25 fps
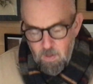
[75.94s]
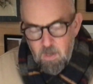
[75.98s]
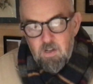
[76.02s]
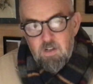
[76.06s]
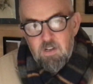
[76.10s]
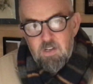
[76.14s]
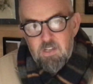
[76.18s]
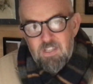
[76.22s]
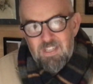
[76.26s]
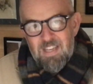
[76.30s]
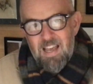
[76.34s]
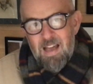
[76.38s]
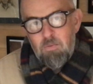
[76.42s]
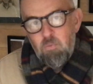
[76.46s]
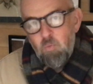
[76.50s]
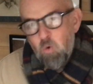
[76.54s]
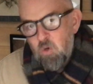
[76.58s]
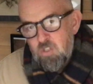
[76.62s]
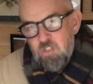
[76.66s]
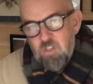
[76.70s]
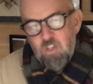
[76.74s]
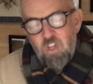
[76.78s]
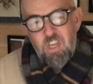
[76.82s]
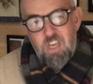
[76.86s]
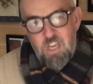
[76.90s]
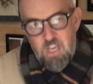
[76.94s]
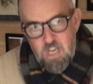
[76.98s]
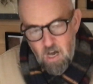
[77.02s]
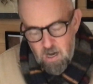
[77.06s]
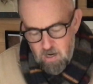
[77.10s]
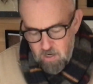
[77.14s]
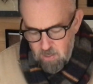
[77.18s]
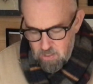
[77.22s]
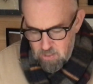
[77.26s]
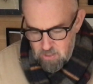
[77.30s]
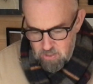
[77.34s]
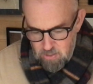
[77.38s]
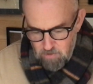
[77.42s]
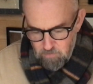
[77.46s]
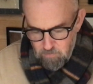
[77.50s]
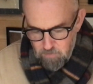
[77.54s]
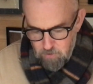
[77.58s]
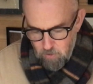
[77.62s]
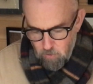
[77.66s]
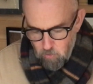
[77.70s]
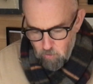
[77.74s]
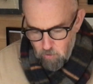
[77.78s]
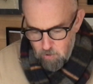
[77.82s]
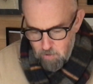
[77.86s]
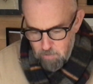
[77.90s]
Sam wasn't the youngest of the
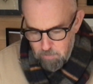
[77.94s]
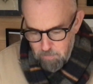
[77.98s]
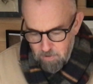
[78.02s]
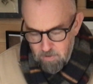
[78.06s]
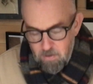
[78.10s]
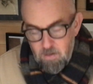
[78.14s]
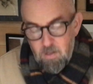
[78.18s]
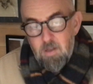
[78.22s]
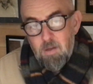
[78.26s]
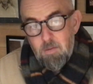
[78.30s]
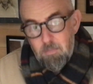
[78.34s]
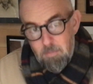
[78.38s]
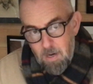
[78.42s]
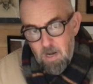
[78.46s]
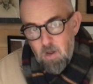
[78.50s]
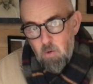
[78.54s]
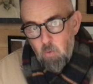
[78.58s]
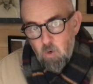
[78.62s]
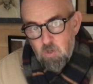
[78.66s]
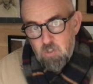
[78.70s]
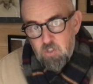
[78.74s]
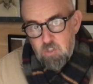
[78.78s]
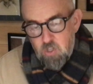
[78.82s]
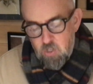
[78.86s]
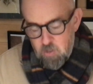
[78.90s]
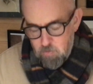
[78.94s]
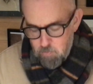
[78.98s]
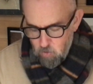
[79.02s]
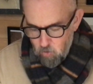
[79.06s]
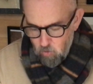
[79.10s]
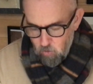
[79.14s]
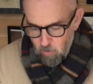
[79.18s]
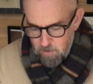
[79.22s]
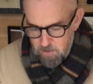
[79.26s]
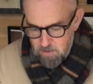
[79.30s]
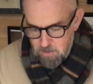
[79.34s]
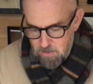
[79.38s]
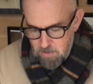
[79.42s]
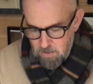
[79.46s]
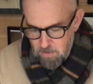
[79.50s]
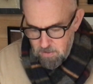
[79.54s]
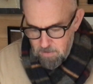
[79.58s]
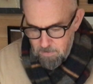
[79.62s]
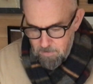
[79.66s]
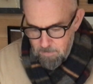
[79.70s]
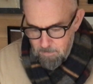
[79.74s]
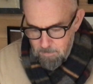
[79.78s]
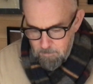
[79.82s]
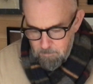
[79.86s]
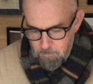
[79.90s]
group, but he was the smallest.
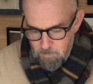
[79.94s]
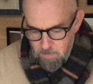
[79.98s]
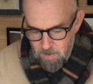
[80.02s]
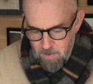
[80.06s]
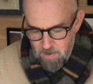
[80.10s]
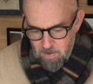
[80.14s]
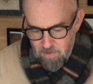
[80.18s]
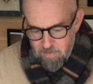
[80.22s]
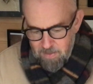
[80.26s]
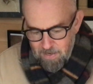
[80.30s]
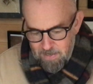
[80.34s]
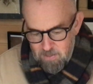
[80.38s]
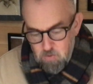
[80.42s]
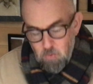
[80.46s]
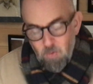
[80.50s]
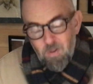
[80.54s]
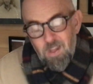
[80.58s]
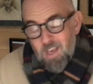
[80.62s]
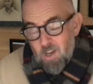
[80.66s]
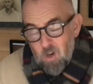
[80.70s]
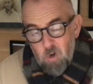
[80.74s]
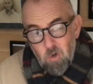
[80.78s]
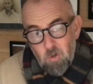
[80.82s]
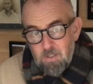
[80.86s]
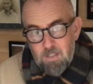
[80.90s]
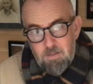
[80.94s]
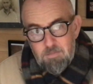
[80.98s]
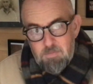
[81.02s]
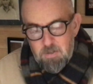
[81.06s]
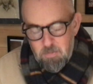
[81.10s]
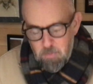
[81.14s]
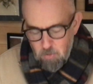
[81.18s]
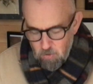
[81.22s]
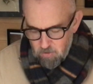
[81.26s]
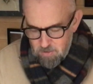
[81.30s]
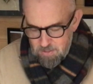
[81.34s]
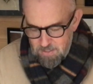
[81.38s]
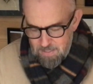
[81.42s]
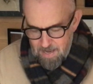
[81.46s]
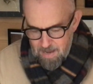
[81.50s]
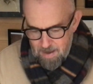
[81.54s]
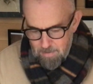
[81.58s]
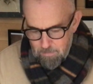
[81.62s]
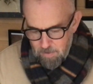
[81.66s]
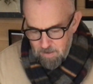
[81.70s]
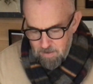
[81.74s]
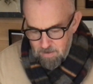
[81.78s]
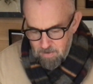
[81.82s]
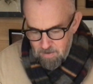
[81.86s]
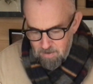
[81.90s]
That's what they called him, Small
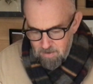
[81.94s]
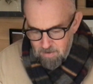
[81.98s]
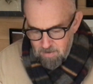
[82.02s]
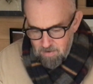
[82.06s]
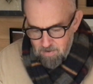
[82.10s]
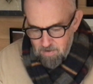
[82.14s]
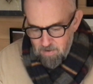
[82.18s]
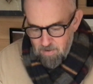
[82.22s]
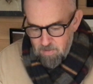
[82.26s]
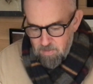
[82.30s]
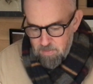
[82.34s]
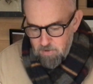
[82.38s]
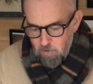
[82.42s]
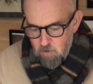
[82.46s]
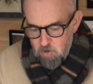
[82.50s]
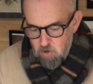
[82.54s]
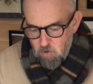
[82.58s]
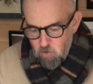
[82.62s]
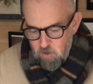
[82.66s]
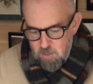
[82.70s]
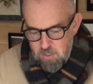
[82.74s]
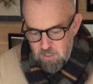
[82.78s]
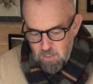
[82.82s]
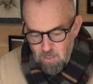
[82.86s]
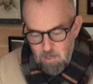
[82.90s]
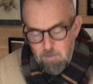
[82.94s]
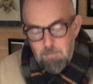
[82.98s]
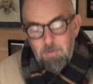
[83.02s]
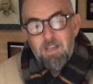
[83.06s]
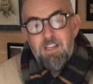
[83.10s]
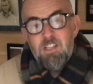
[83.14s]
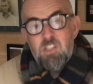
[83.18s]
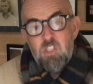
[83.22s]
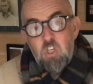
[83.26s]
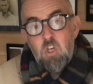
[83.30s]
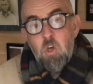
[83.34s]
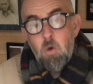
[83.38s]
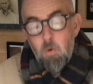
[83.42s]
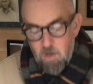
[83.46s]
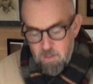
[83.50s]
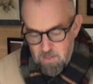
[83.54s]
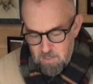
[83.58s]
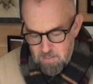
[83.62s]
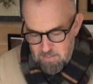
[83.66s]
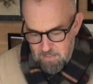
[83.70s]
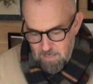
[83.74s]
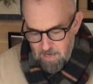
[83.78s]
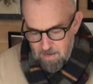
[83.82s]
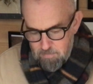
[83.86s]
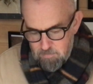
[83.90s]
Sam. There had originally been 2 other
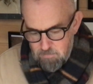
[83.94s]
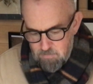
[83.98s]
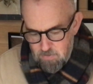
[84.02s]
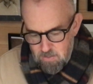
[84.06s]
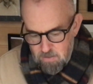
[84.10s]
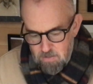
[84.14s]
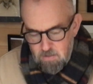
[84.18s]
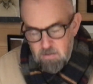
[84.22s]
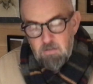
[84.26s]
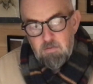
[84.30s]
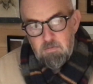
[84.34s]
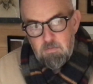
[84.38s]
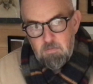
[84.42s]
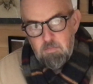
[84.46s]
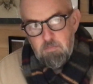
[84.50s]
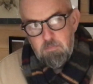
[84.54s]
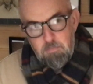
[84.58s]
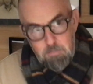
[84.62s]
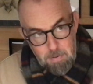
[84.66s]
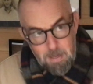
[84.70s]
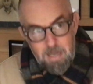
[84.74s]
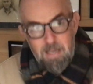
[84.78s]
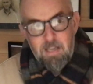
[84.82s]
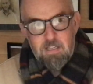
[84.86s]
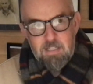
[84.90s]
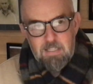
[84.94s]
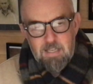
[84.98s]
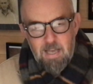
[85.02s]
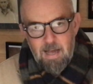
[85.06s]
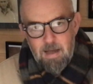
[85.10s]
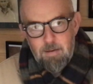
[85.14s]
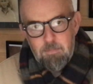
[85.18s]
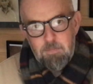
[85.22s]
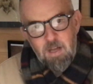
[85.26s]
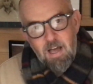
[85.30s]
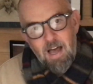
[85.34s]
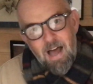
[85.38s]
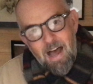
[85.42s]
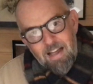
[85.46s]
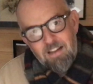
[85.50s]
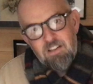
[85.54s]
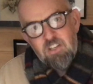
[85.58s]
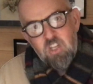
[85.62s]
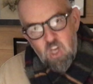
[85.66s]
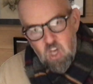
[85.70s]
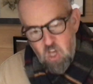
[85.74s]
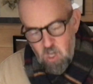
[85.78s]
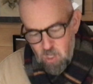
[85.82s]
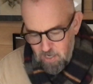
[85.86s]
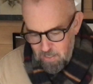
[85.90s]
Sams, Big Sam and
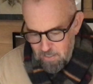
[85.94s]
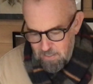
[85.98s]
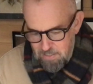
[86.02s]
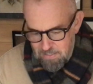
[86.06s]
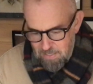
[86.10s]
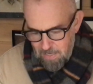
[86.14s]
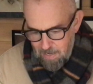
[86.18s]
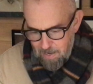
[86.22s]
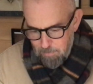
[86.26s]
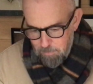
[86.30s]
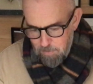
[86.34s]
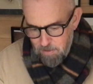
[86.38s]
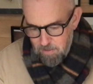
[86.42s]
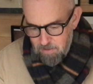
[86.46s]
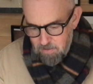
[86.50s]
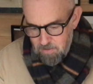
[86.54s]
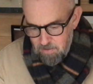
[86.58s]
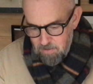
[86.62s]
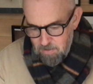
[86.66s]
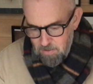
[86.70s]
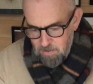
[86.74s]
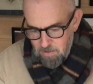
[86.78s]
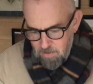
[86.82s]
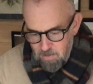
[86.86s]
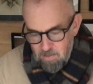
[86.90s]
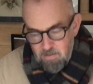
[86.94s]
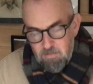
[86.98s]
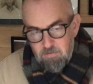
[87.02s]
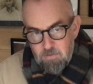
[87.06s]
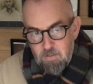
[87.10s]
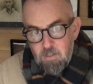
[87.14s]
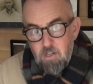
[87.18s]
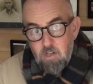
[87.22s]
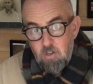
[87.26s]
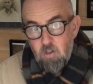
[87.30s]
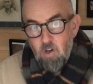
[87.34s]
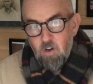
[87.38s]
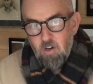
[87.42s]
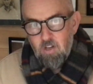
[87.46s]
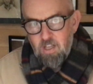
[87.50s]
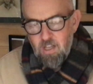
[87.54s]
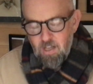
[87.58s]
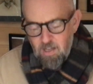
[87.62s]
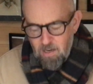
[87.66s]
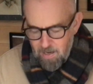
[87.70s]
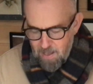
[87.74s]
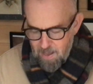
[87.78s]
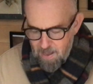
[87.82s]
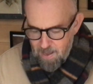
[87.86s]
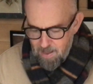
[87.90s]
Curly Sam, who got
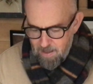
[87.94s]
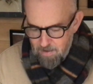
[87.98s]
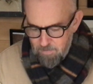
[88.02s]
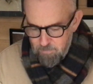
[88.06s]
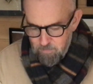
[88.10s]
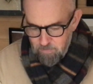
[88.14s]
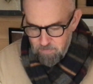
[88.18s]
curly hair.